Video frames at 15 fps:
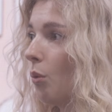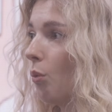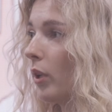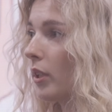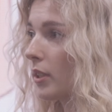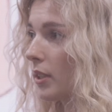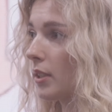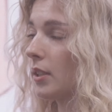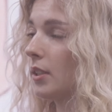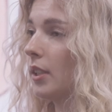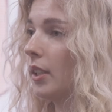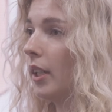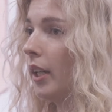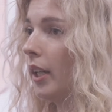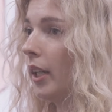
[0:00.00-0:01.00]
Once
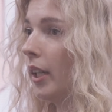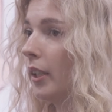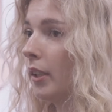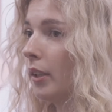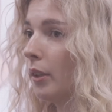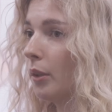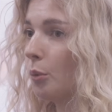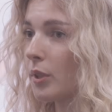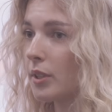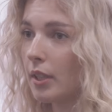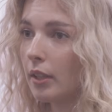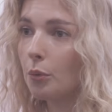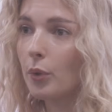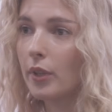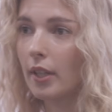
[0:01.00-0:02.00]
I was
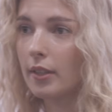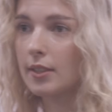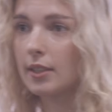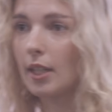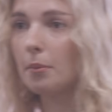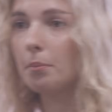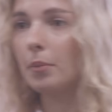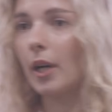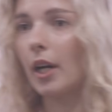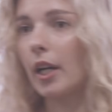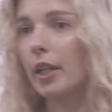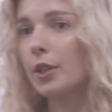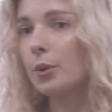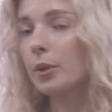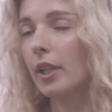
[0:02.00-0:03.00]
done with that step,
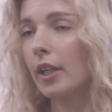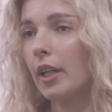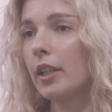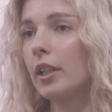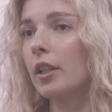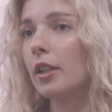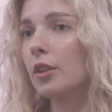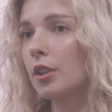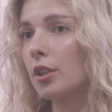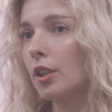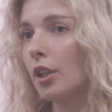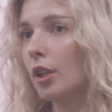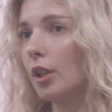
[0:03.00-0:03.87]
I knew that I needed